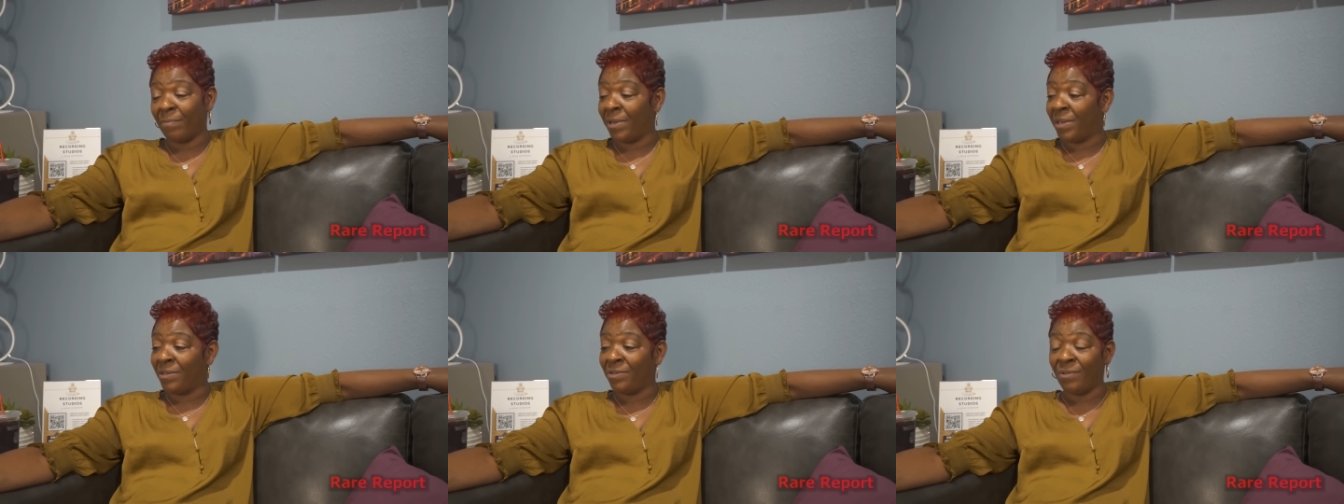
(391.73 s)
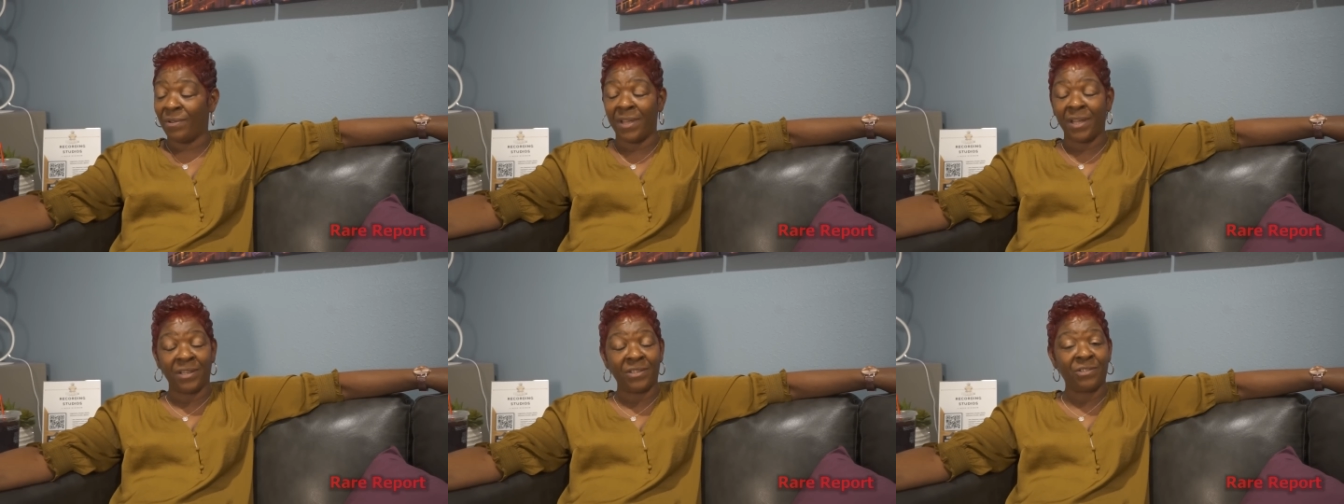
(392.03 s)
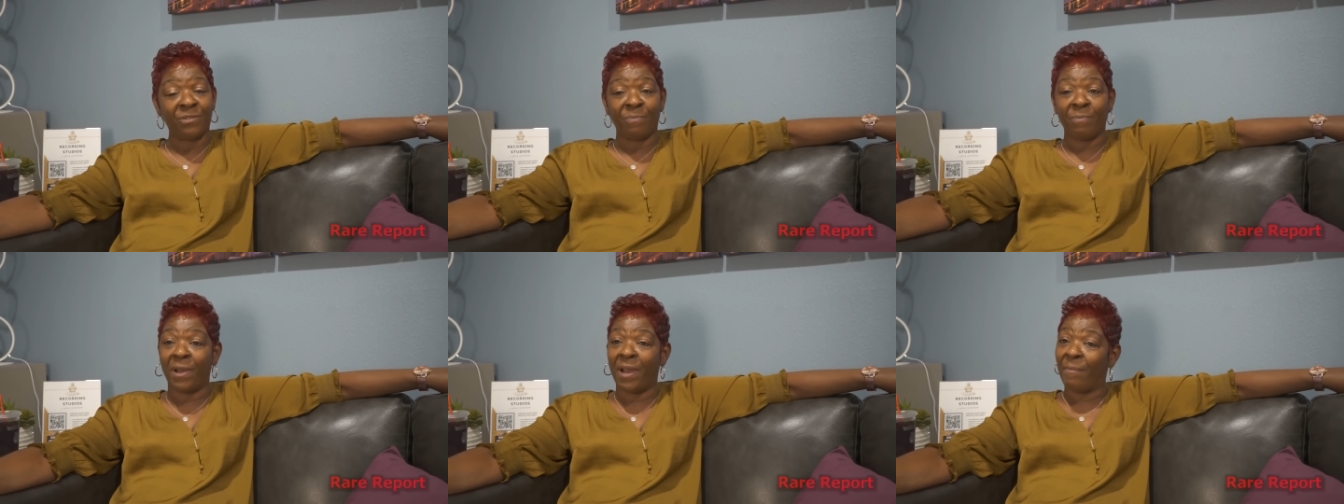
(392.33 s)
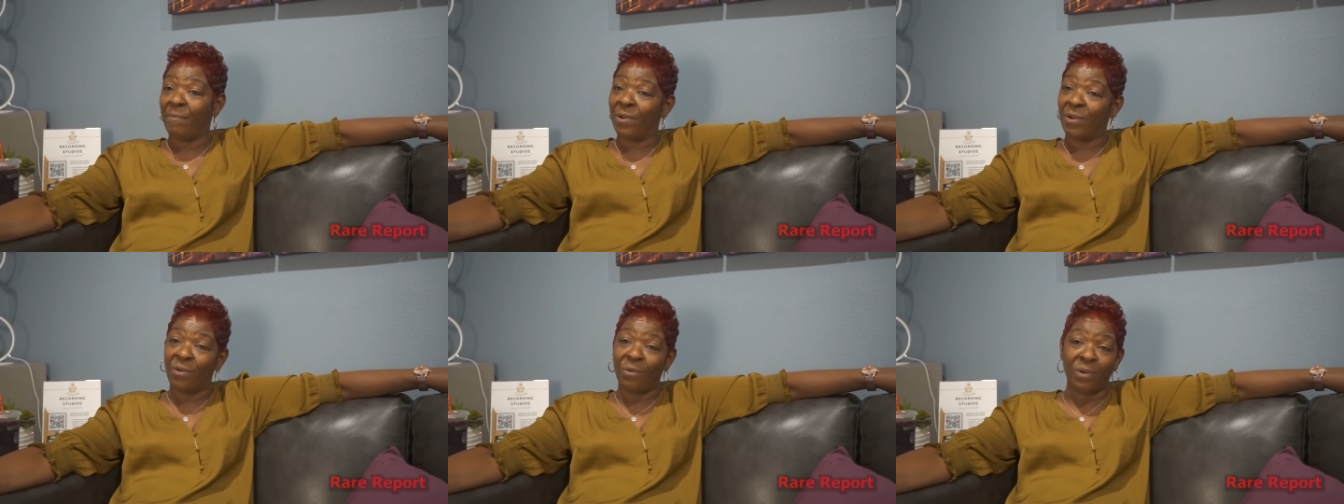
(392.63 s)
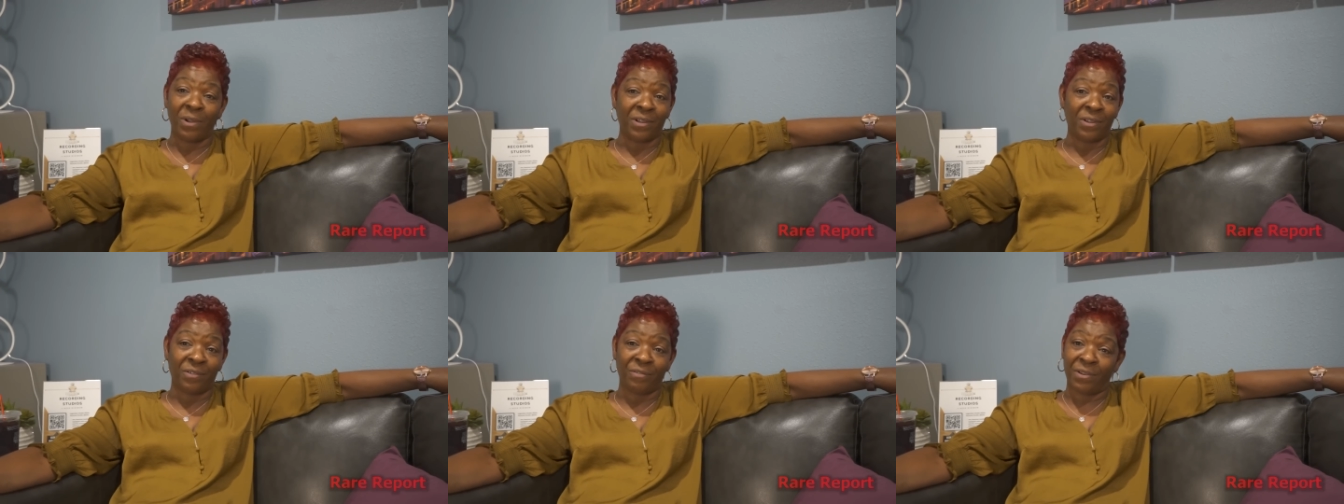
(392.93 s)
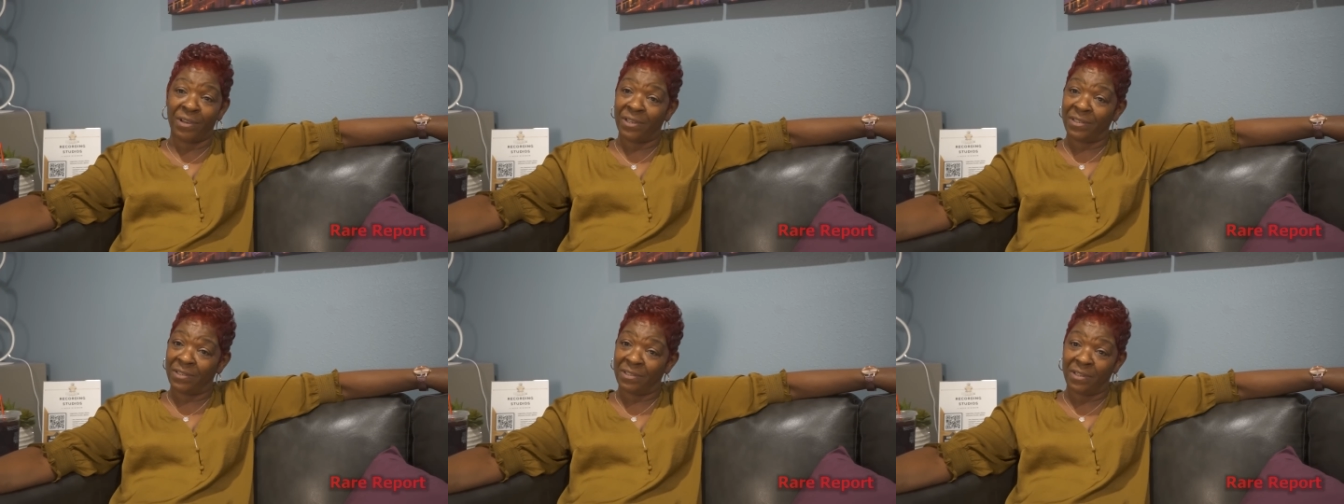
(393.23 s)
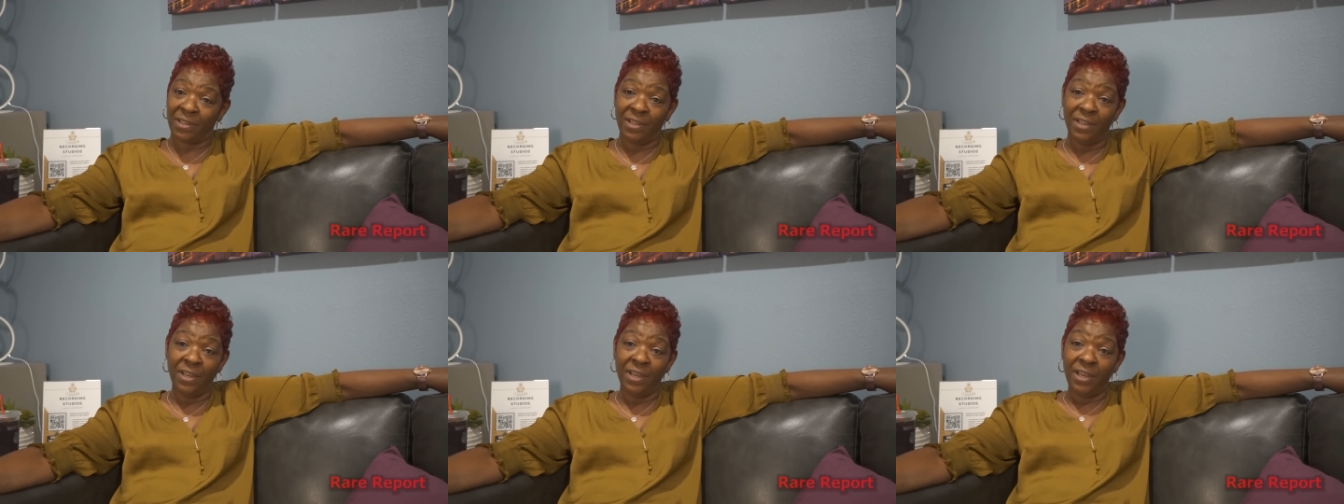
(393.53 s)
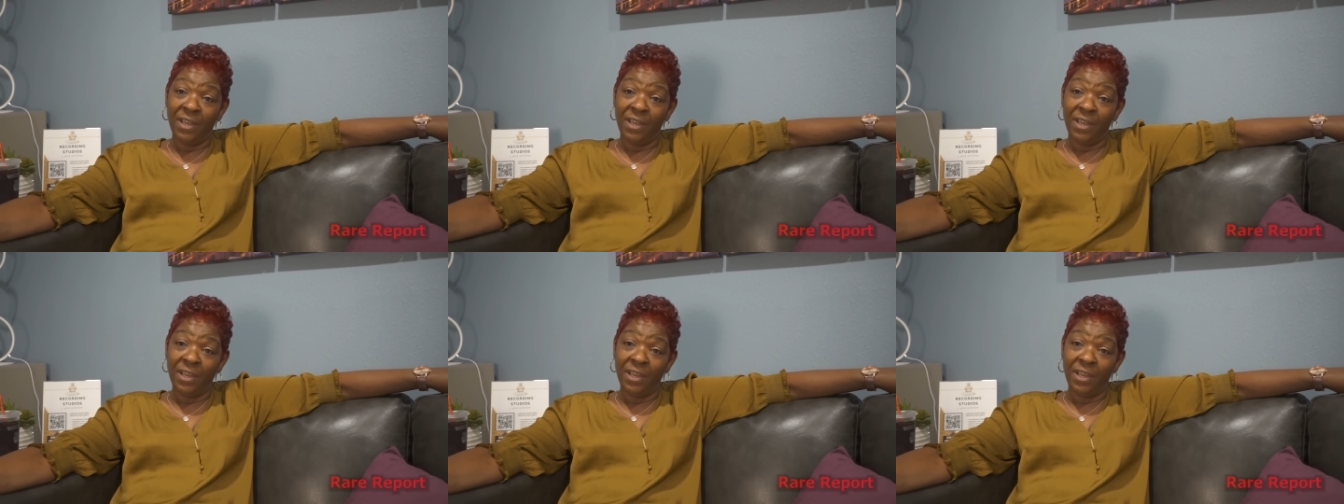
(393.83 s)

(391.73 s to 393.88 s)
man, you got your mama going crazy.